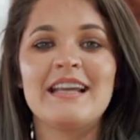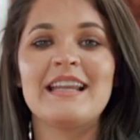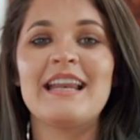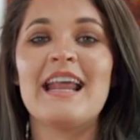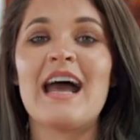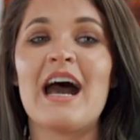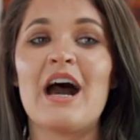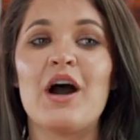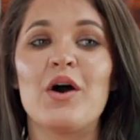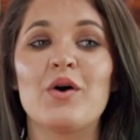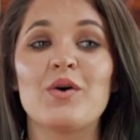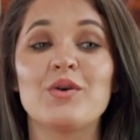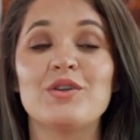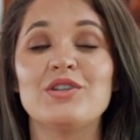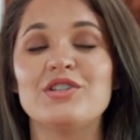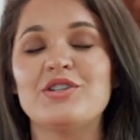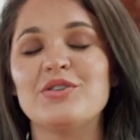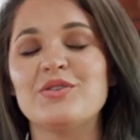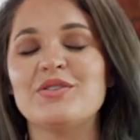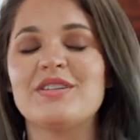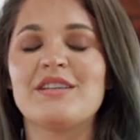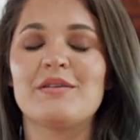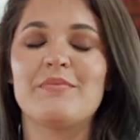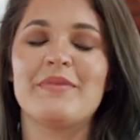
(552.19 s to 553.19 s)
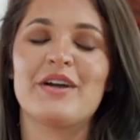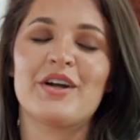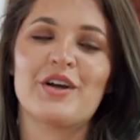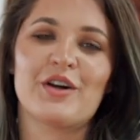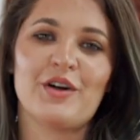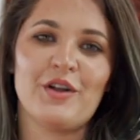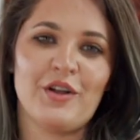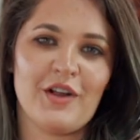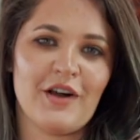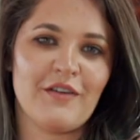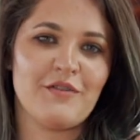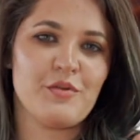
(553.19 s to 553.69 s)
Now, due to the
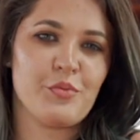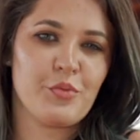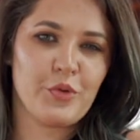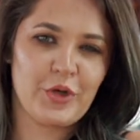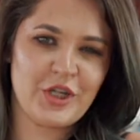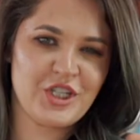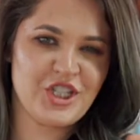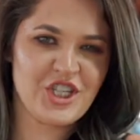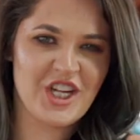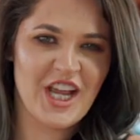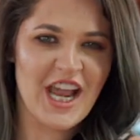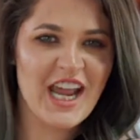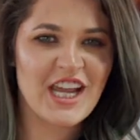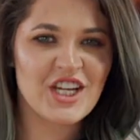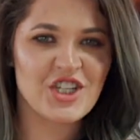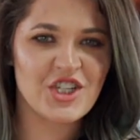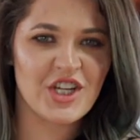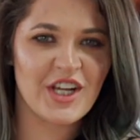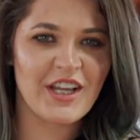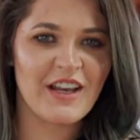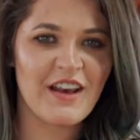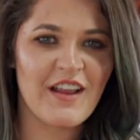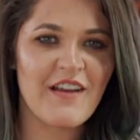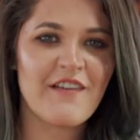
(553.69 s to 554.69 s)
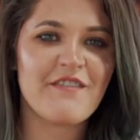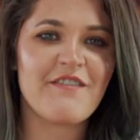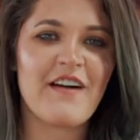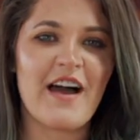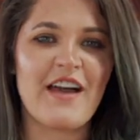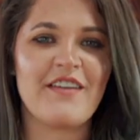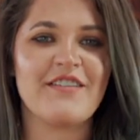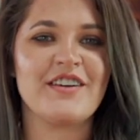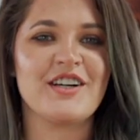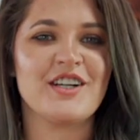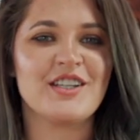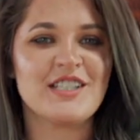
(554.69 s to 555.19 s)
miracle of depreciation,
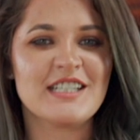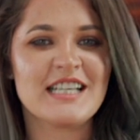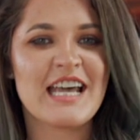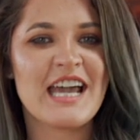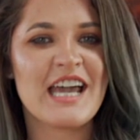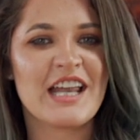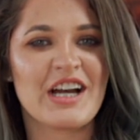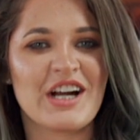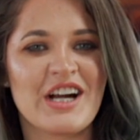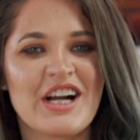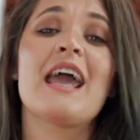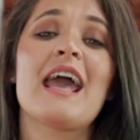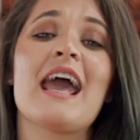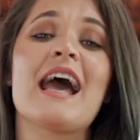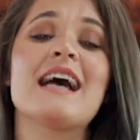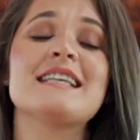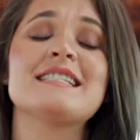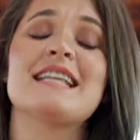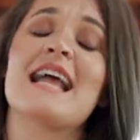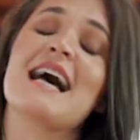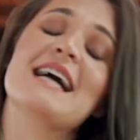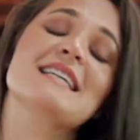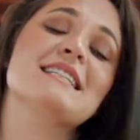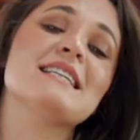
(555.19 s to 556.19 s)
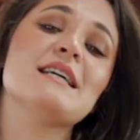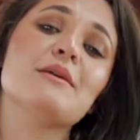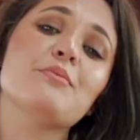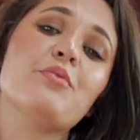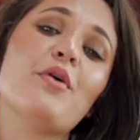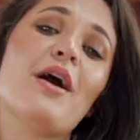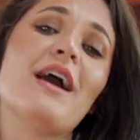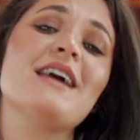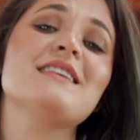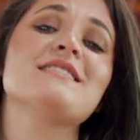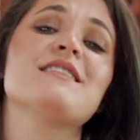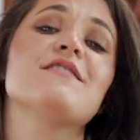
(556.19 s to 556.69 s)
5 years later, it has an asking
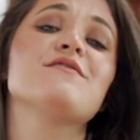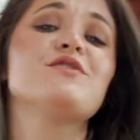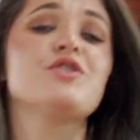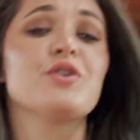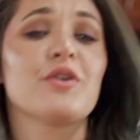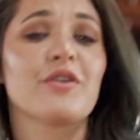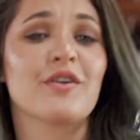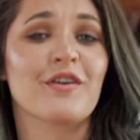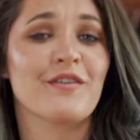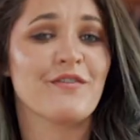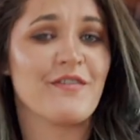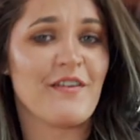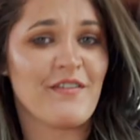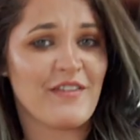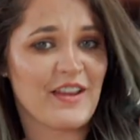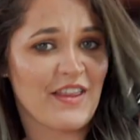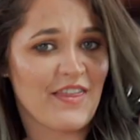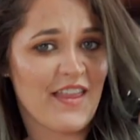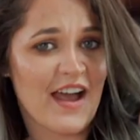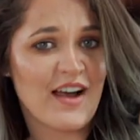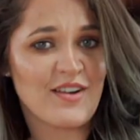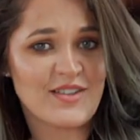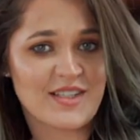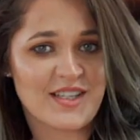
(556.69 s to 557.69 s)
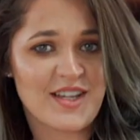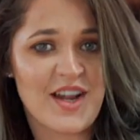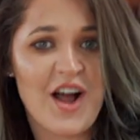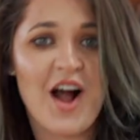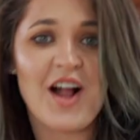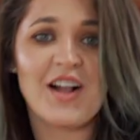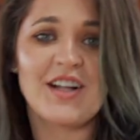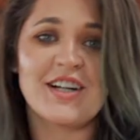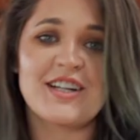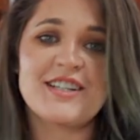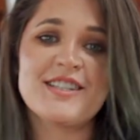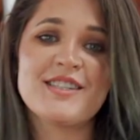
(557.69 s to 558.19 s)
price of
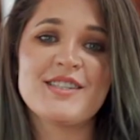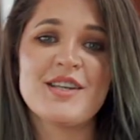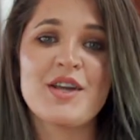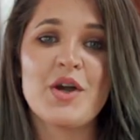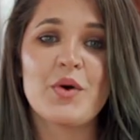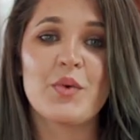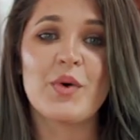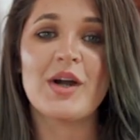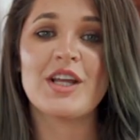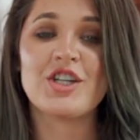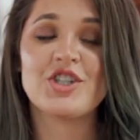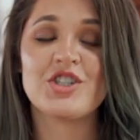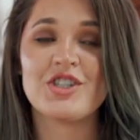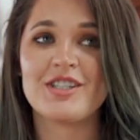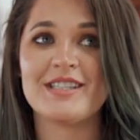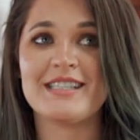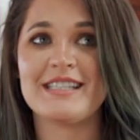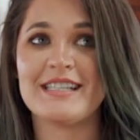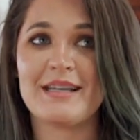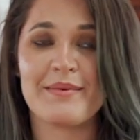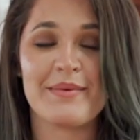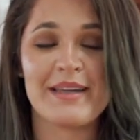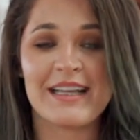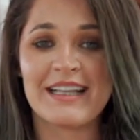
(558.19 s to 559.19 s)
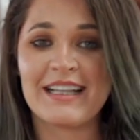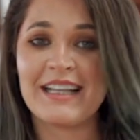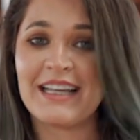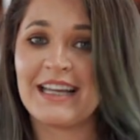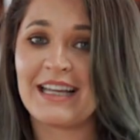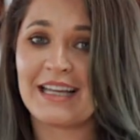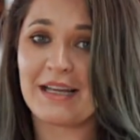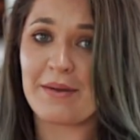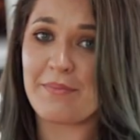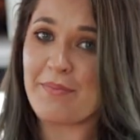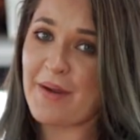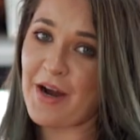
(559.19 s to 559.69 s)
$250,000, which
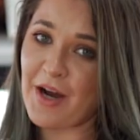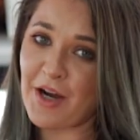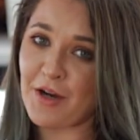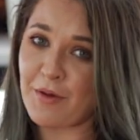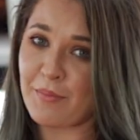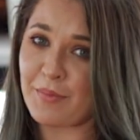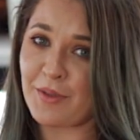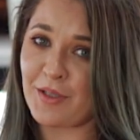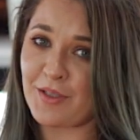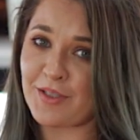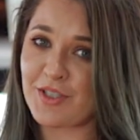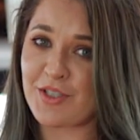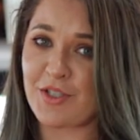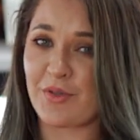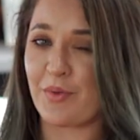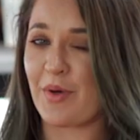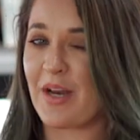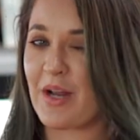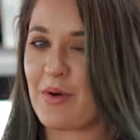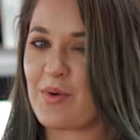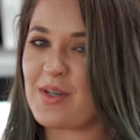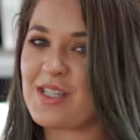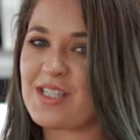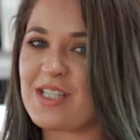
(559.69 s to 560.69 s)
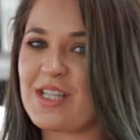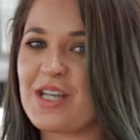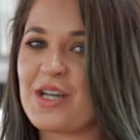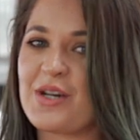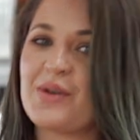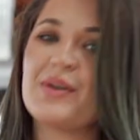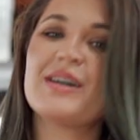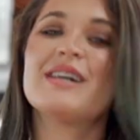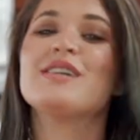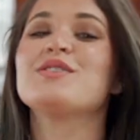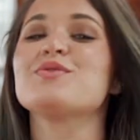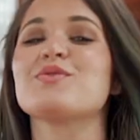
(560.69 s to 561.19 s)
seemingly comparable to when it was
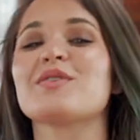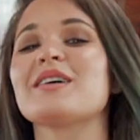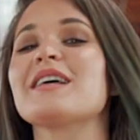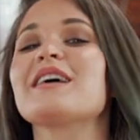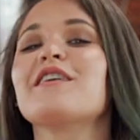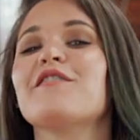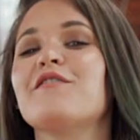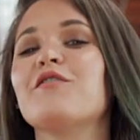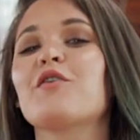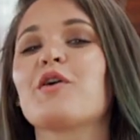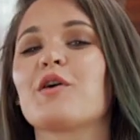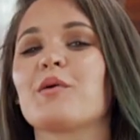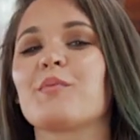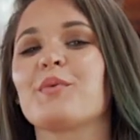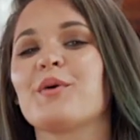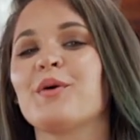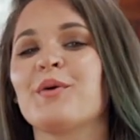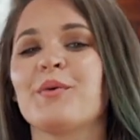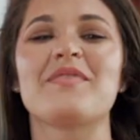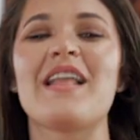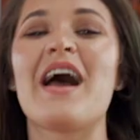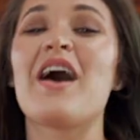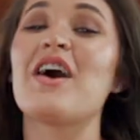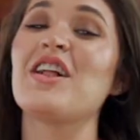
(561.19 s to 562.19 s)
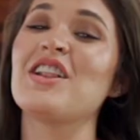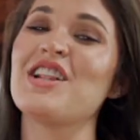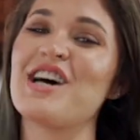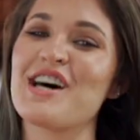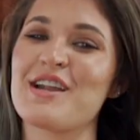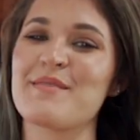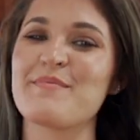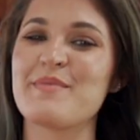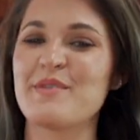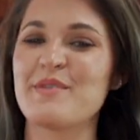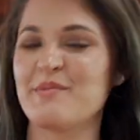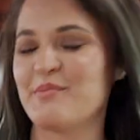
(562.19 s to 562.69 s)
new is really affordable. Now, a
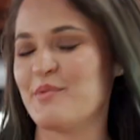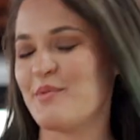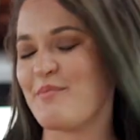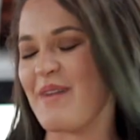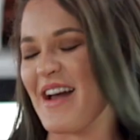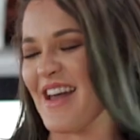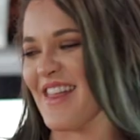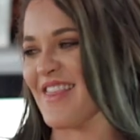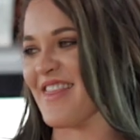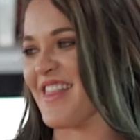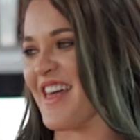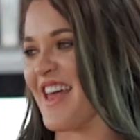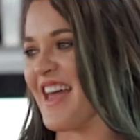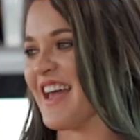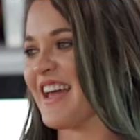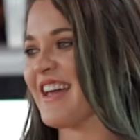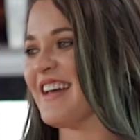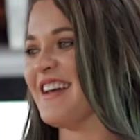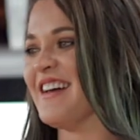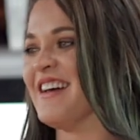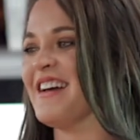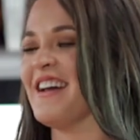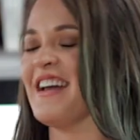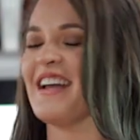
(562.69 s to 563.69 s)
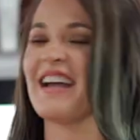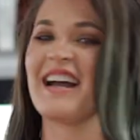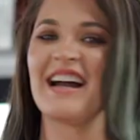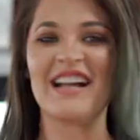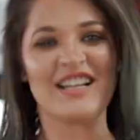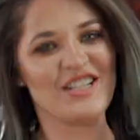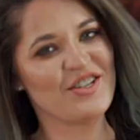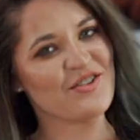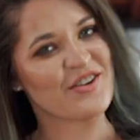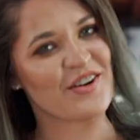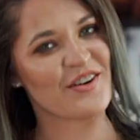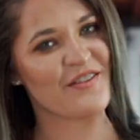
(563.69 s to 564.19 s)
lot of people might think, I
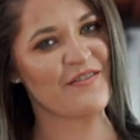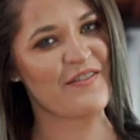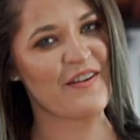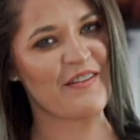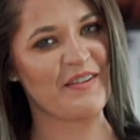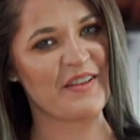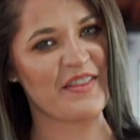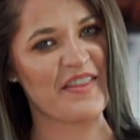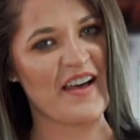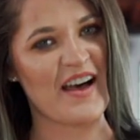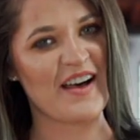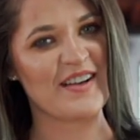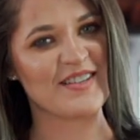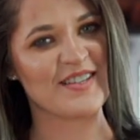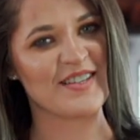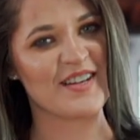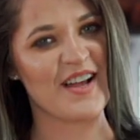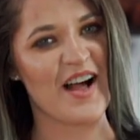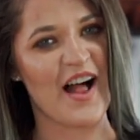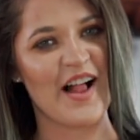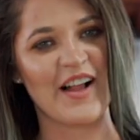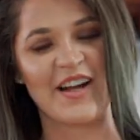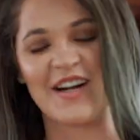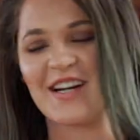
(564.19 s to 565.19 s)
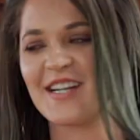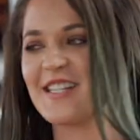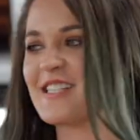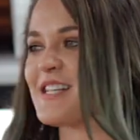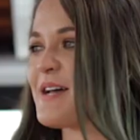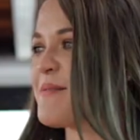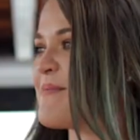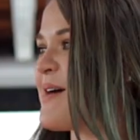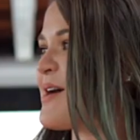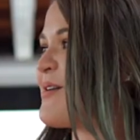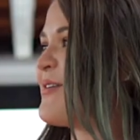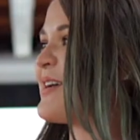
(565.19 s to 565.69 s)
got $250,000,
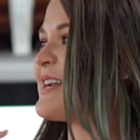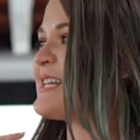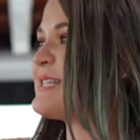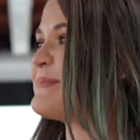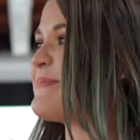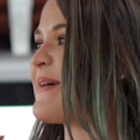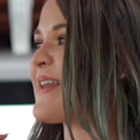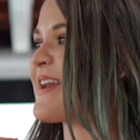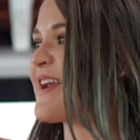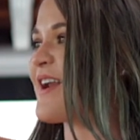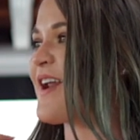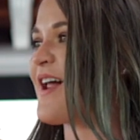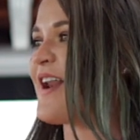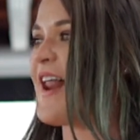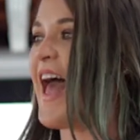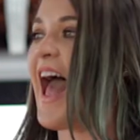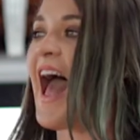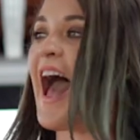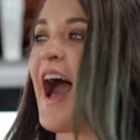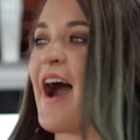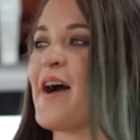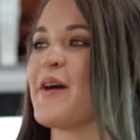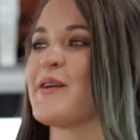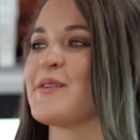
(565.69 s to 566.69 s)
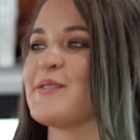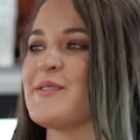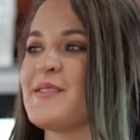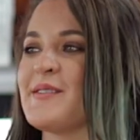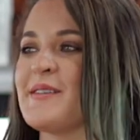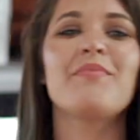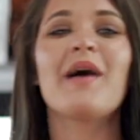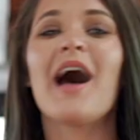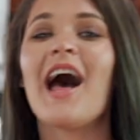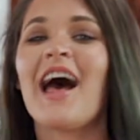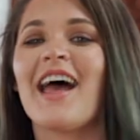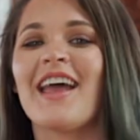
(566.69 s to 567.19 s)
I might want to spend it on a house,
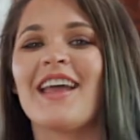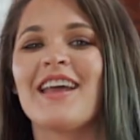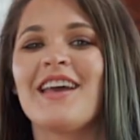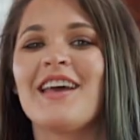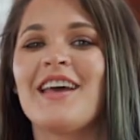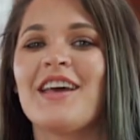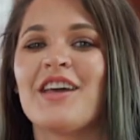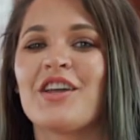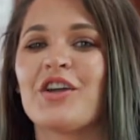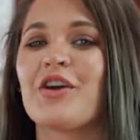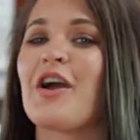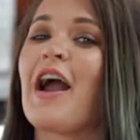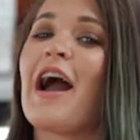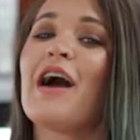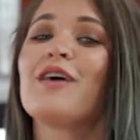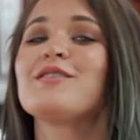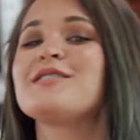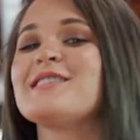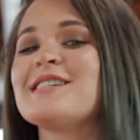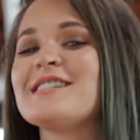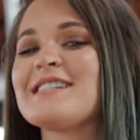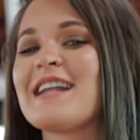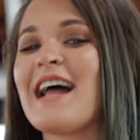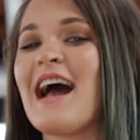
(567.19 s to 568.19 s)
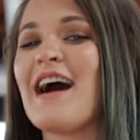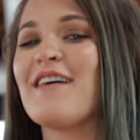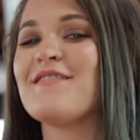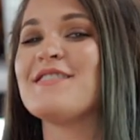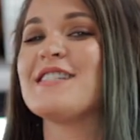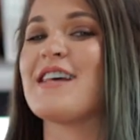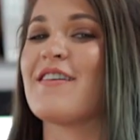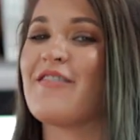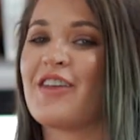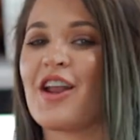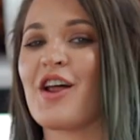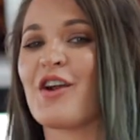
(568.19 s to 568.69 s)
but your house doesn't have
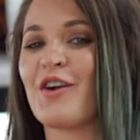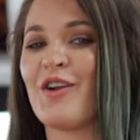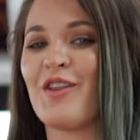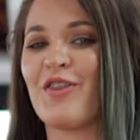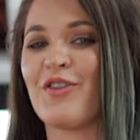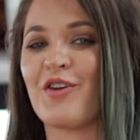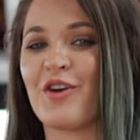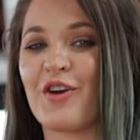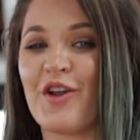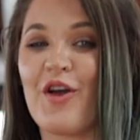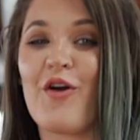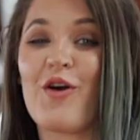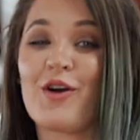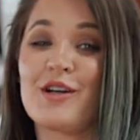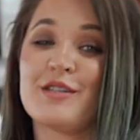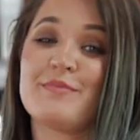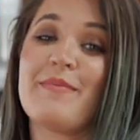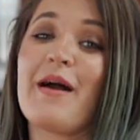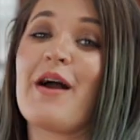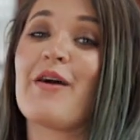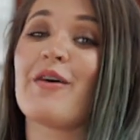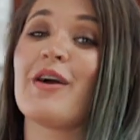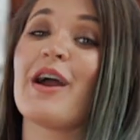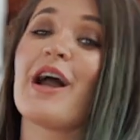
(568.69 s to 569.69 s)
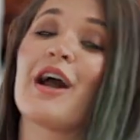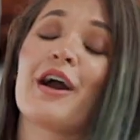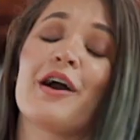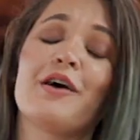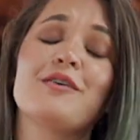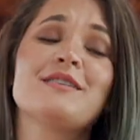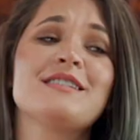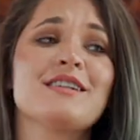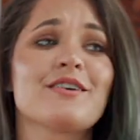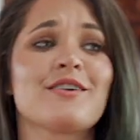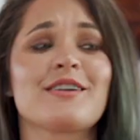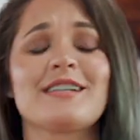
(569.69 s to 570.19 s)
730 horsepower and
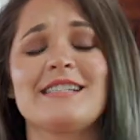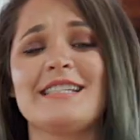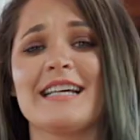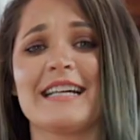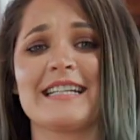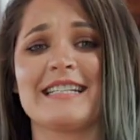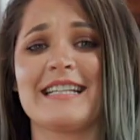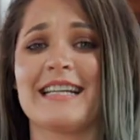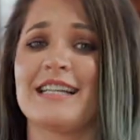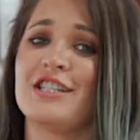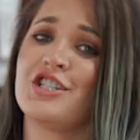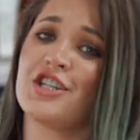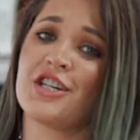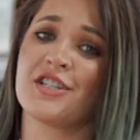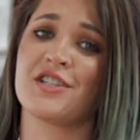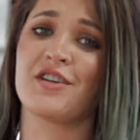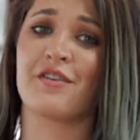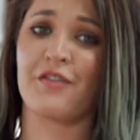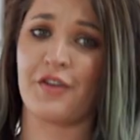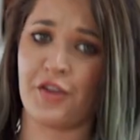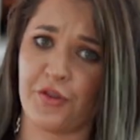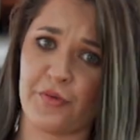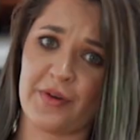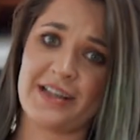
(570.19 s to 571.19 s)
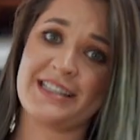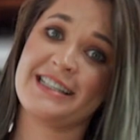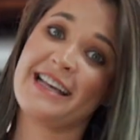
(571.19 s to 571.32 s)
goes 0 to 60 in just over 3